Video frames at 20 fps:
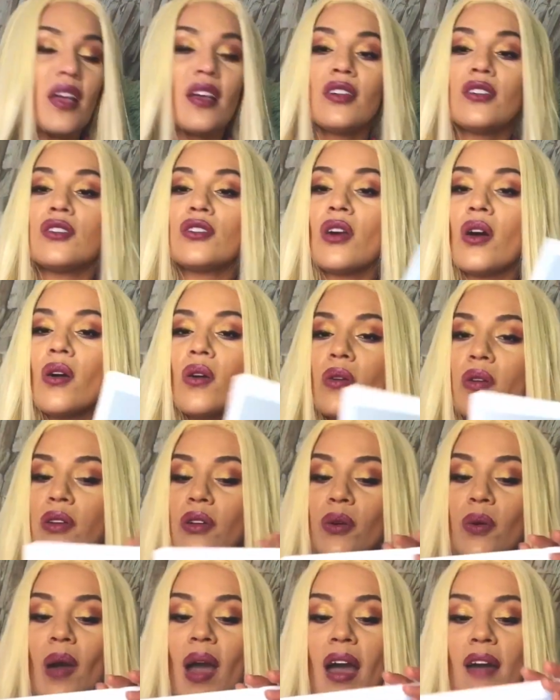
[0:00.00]
So
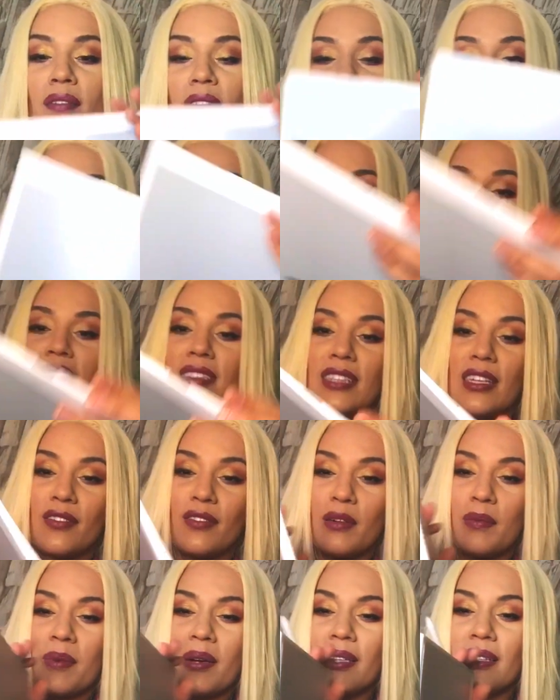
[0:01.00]
you have a silver
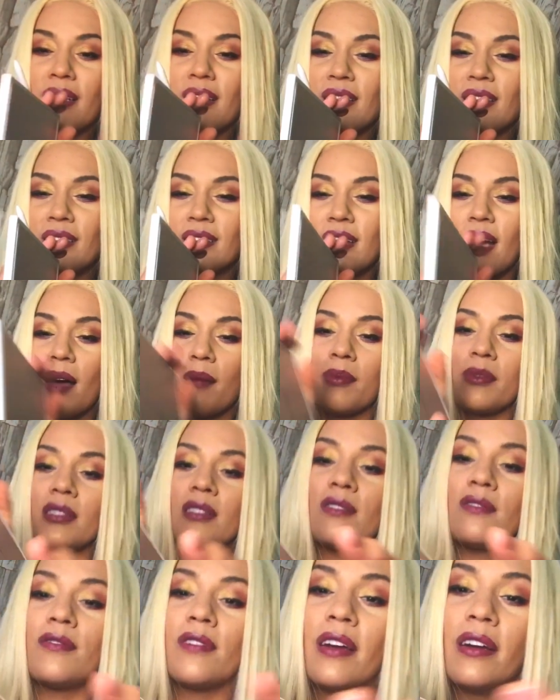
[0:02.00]
button on the top. It's
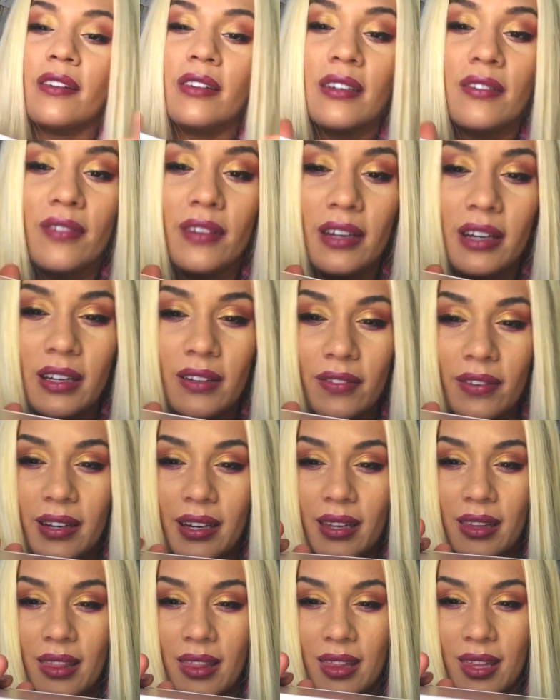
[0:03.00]
very, very,
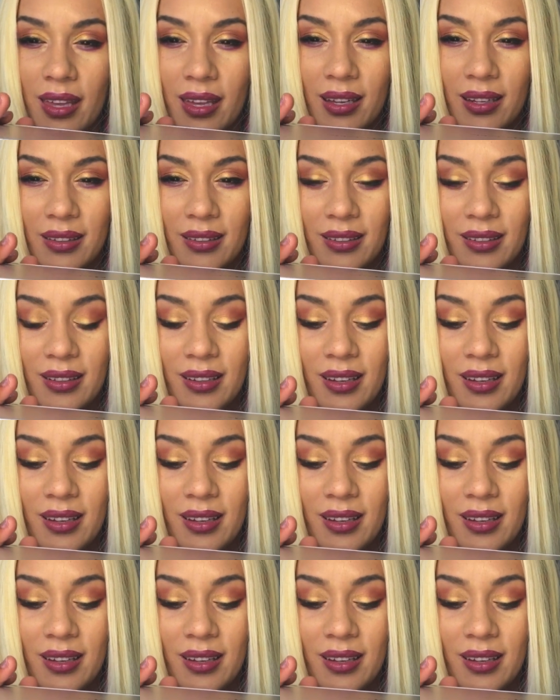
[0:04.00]
very thin.